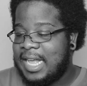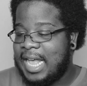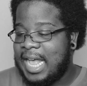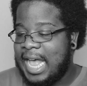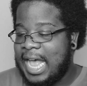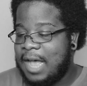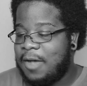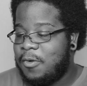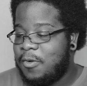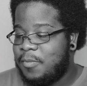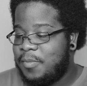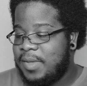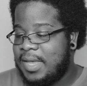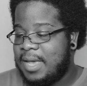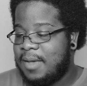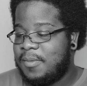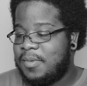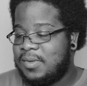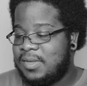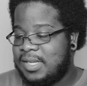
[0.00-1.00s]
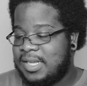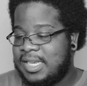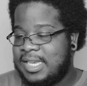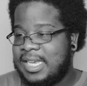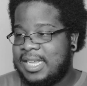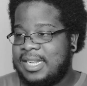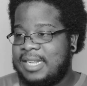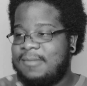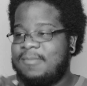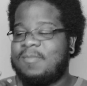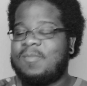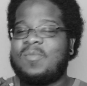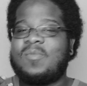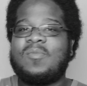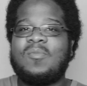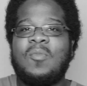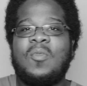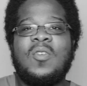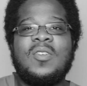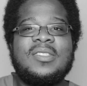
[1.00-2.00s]
I will be able to get
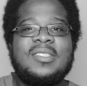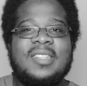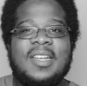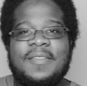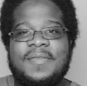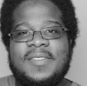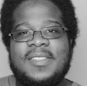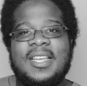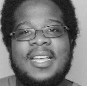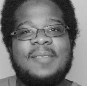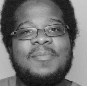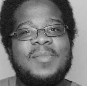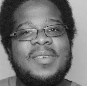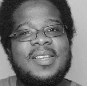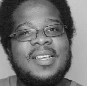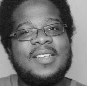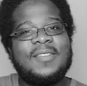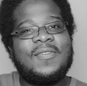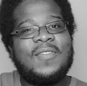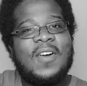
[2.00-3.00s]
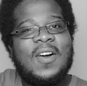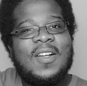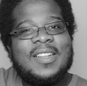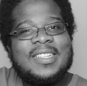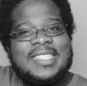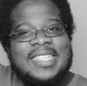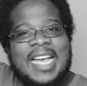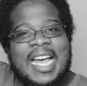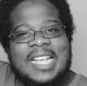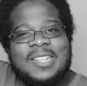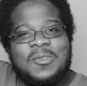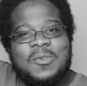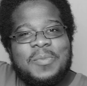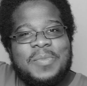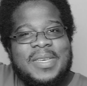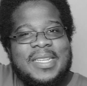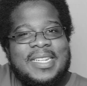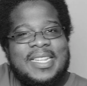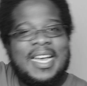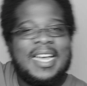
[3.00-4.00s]
more stuff done because Fall Guys will
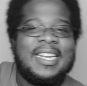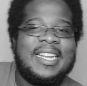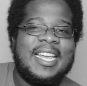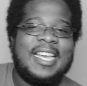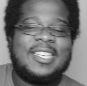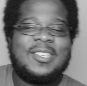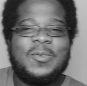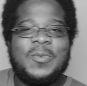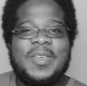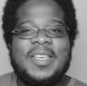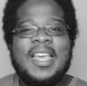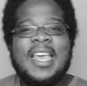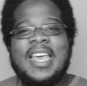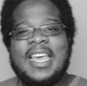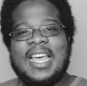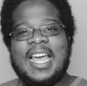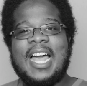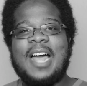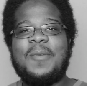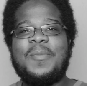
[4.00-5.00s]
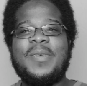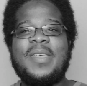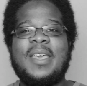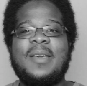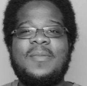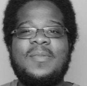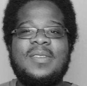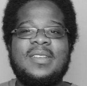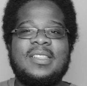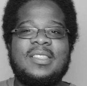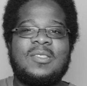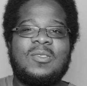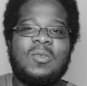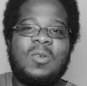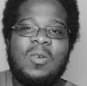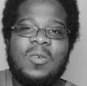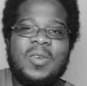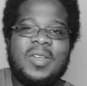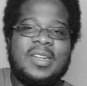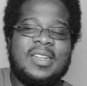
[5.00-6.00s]
be done next week. I'll be able to
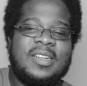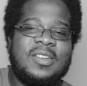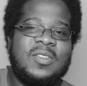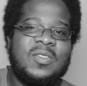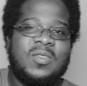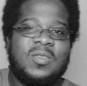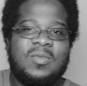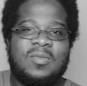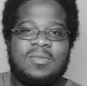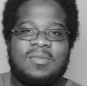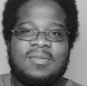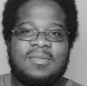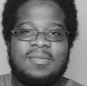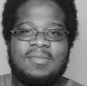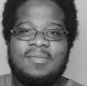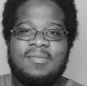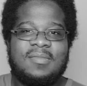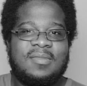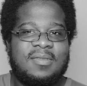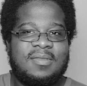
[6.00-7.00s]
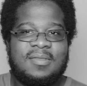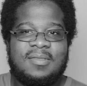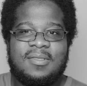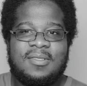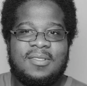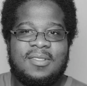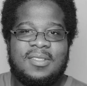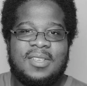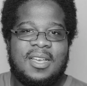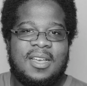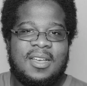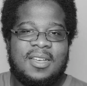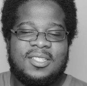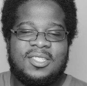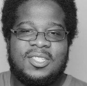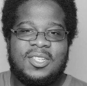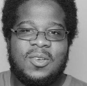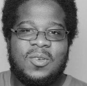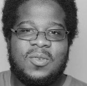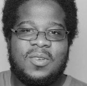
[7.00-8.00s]
throw in a new
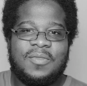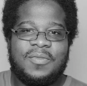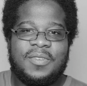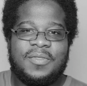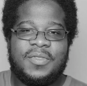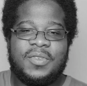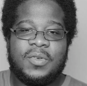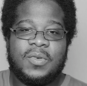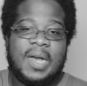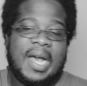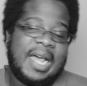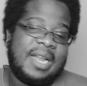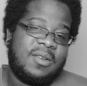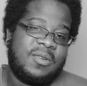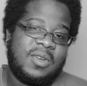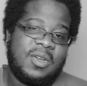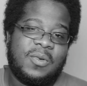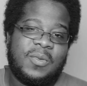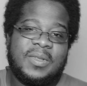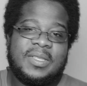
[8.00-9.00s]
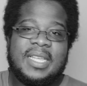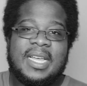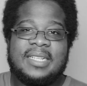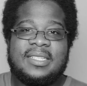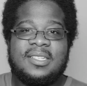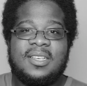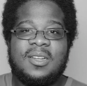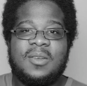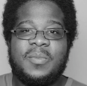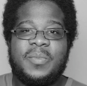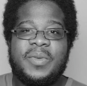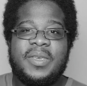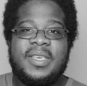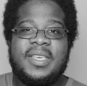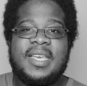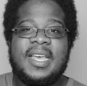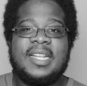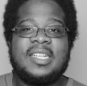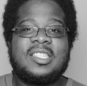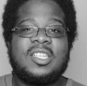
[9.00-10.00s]
show to review. I don't know what that's going to be
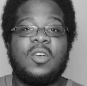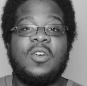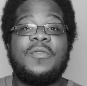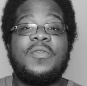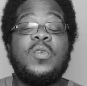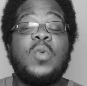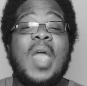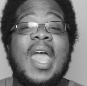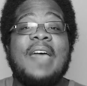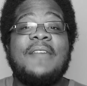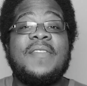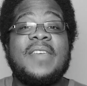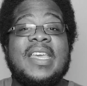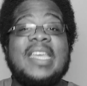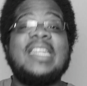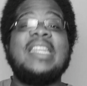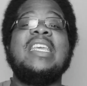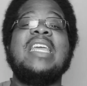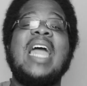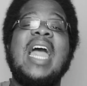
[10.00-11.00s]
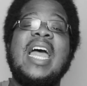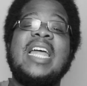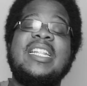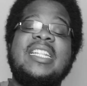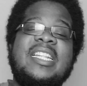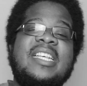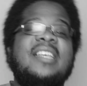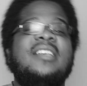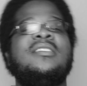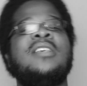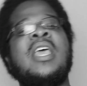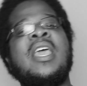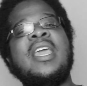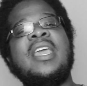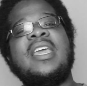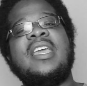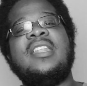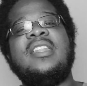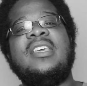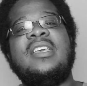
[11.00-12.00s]
yet. So if you have any ideas,
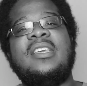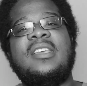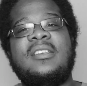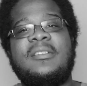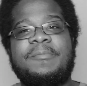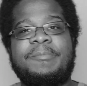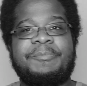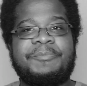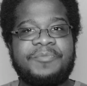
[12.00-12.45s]
any